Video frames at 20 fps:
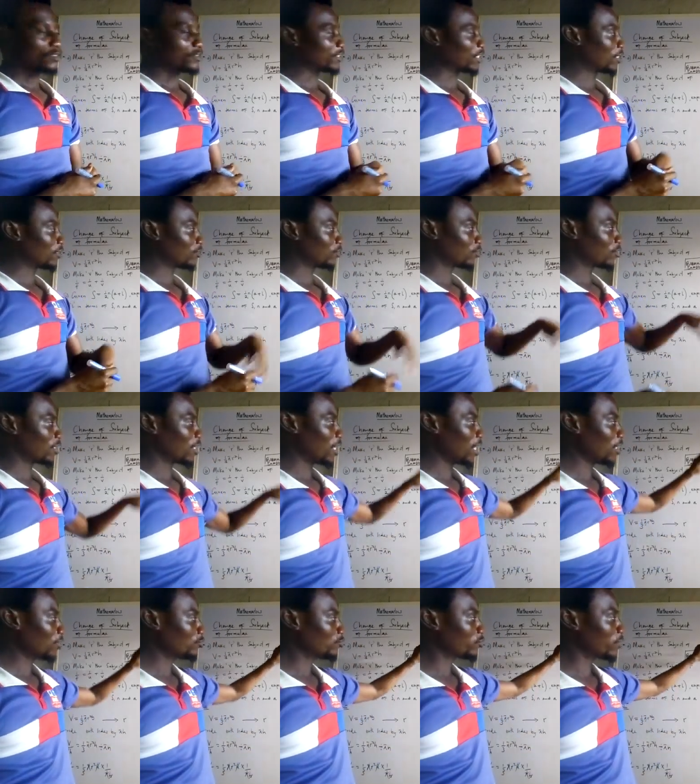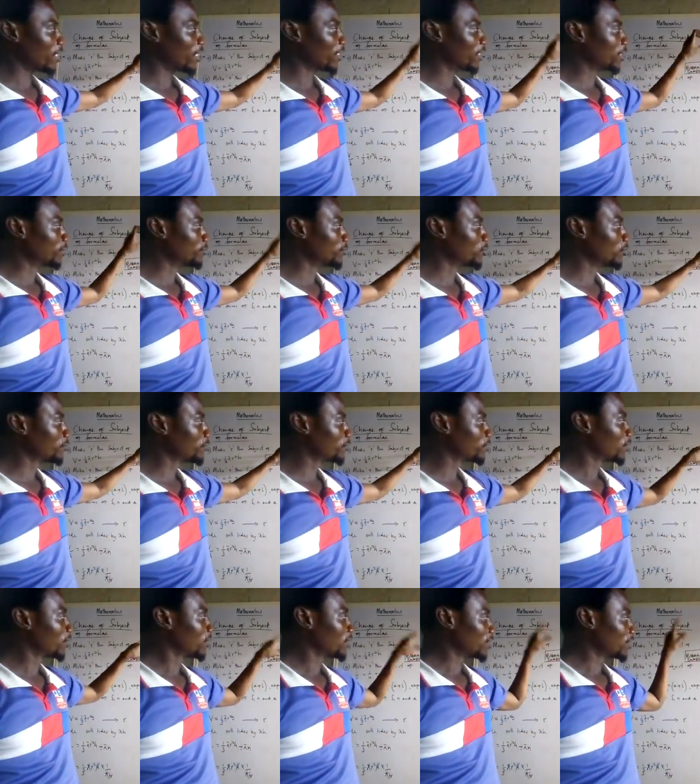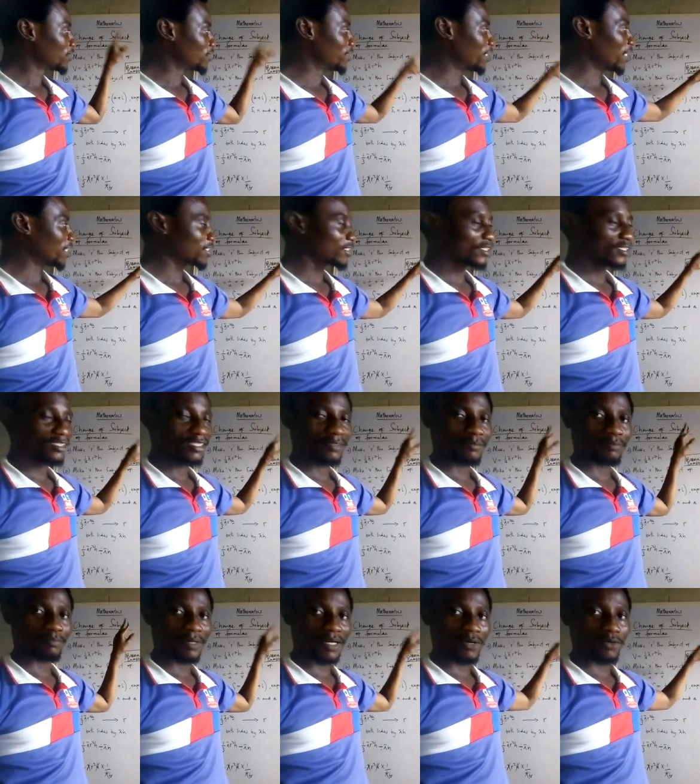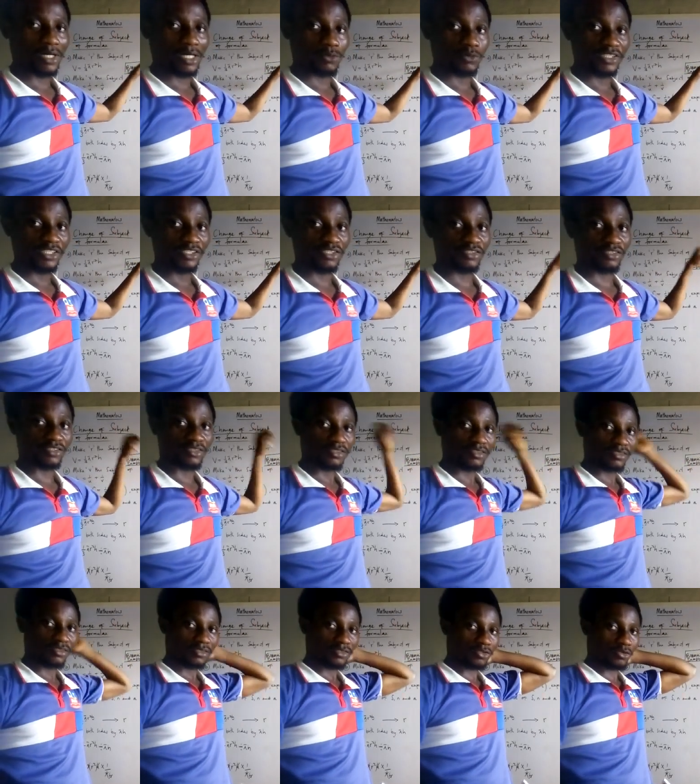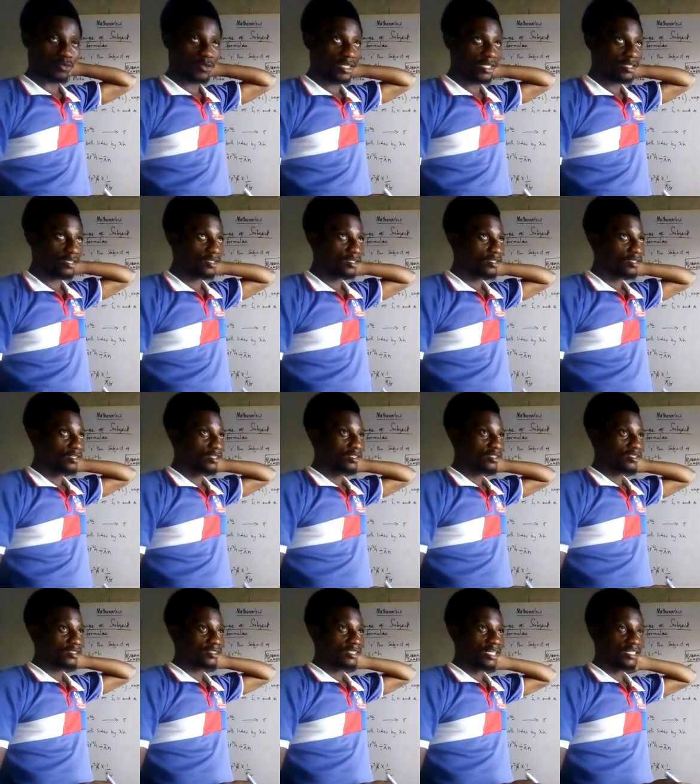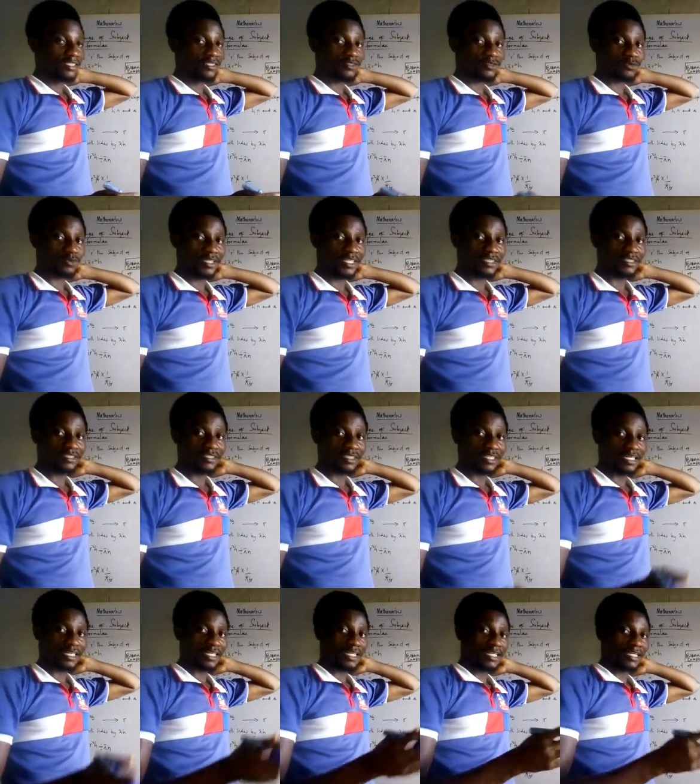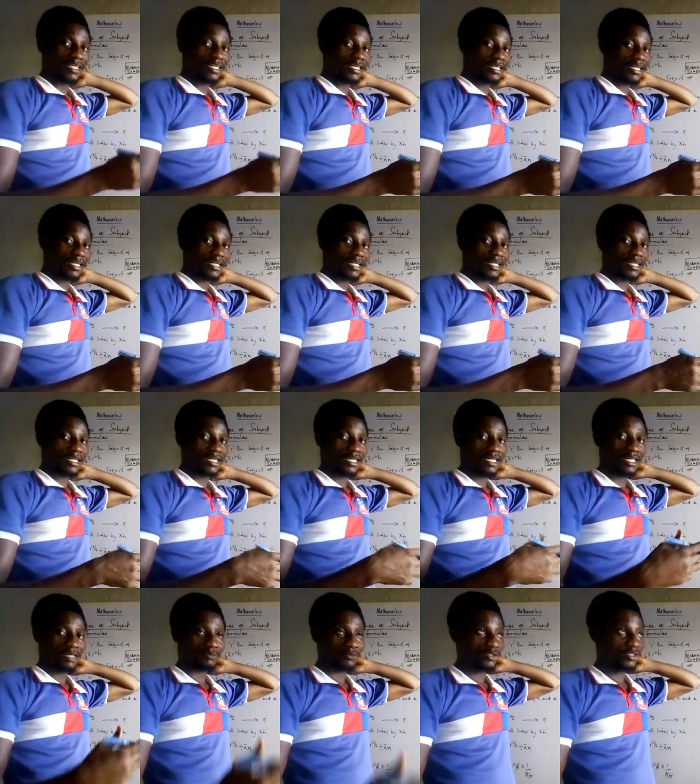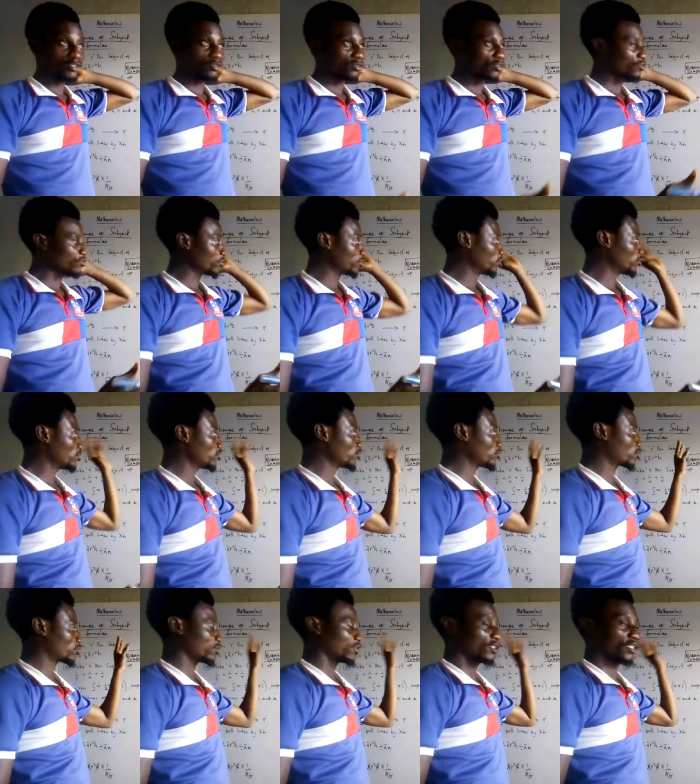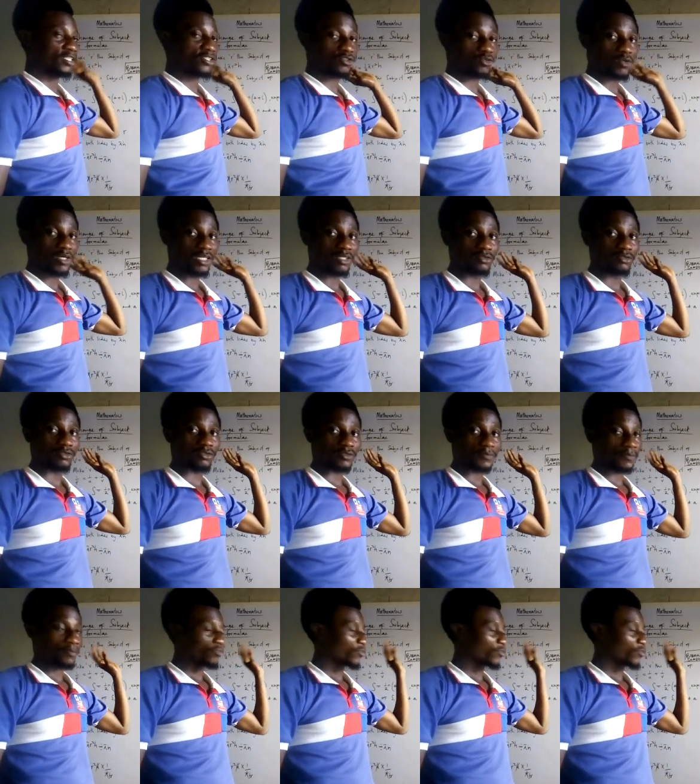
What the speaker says: Now, how do I remove that power, which is square? That is when I'm going to introduce the square root,